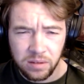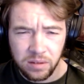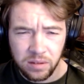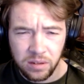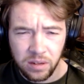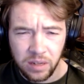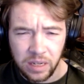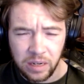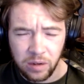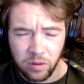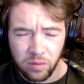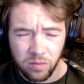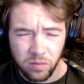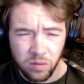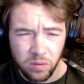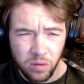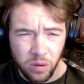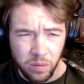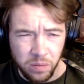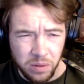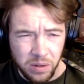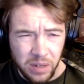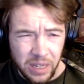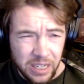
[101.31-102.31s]
like
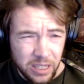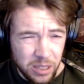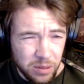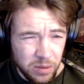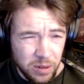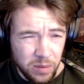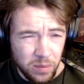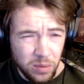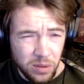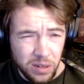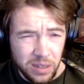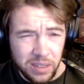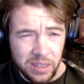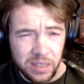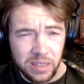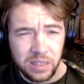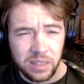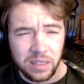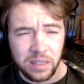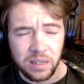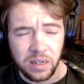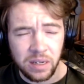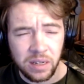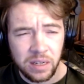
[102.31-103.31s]
replacement bridges,
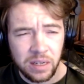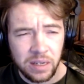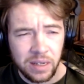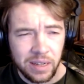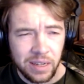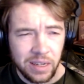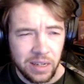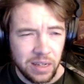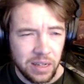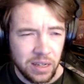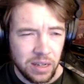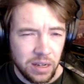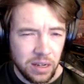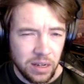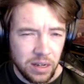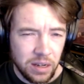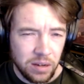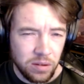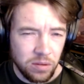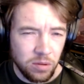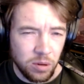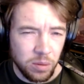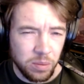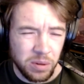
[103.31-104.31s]
and
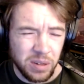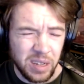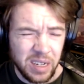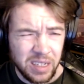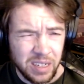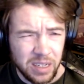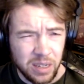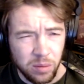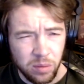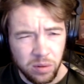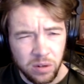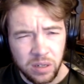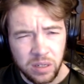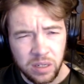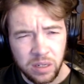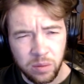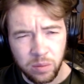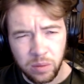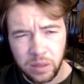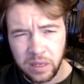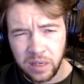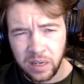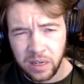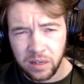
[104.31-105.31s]
replacing a bridge can
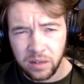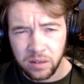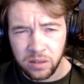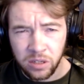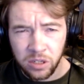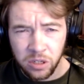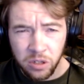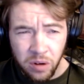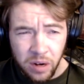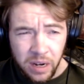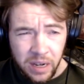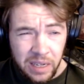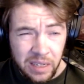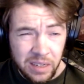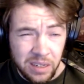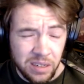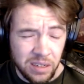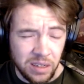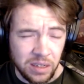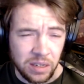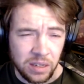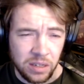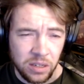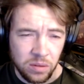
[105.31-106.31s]
be kind of strange.
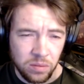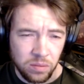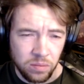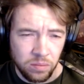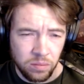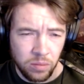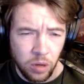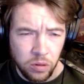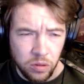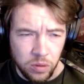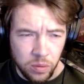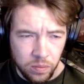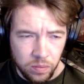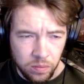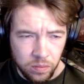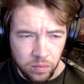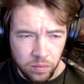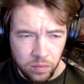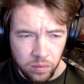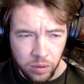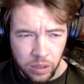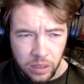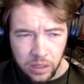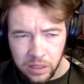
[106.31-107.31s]
Like most
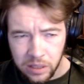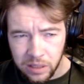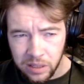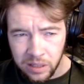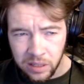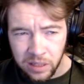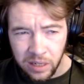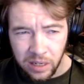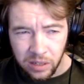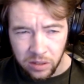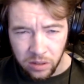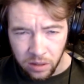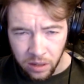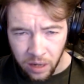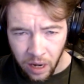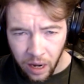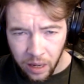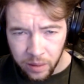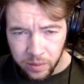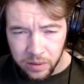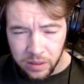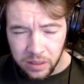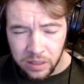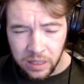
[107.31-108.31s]
bridges these days are
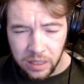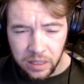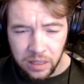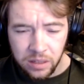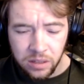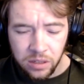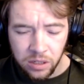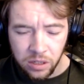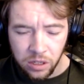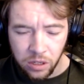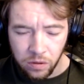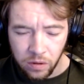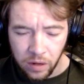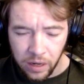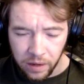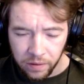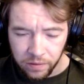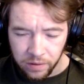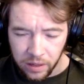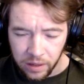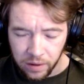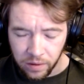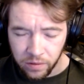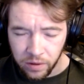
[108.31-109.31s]
compensated, so you would have
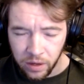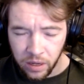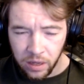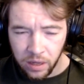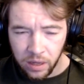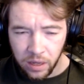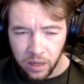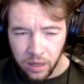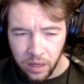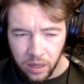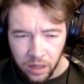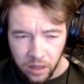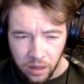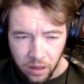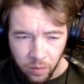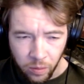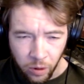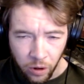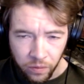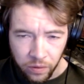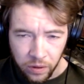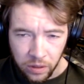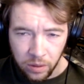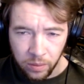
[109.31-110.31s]
to have the
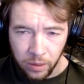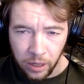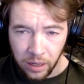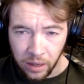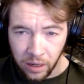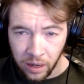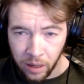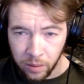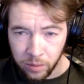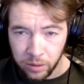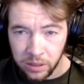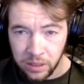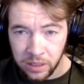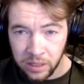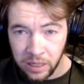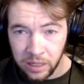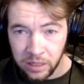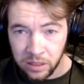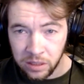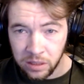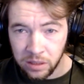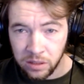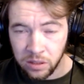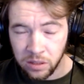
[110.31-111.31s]
perfect amount of
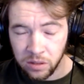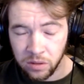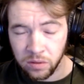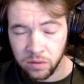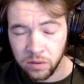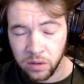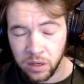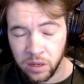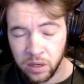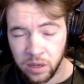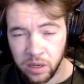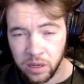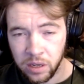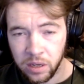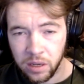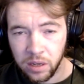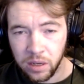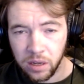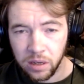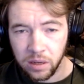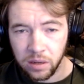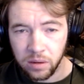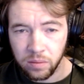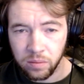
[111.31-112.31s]
compensation. So
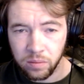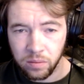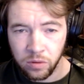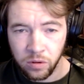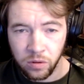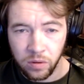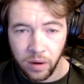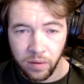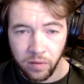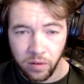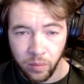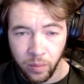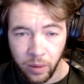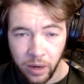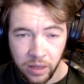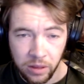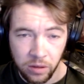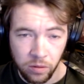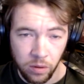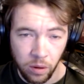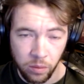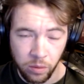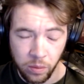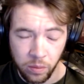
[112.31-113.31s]
whoever made the
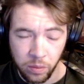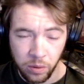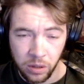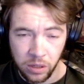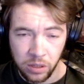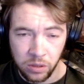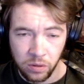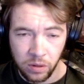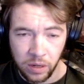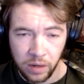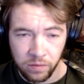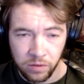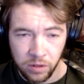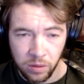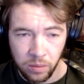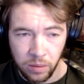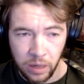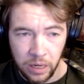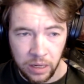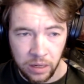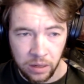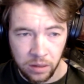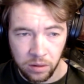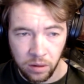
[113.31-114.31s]
rubber bridge would have to
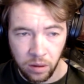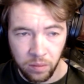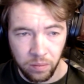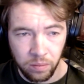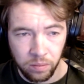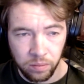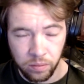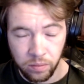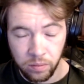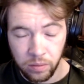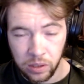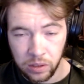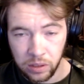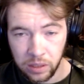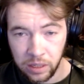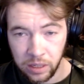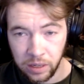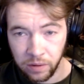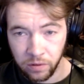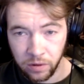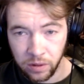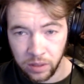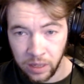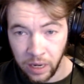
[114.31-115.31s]
make a million
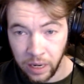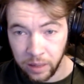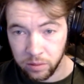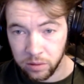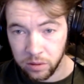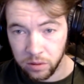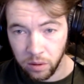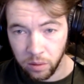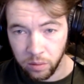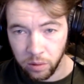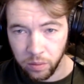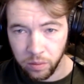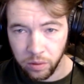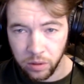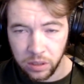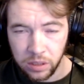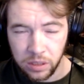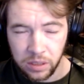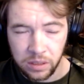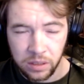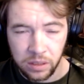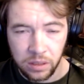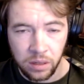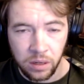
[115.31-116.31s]
different types of rubber
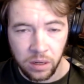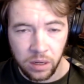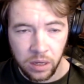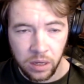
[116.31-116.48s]
bridges, and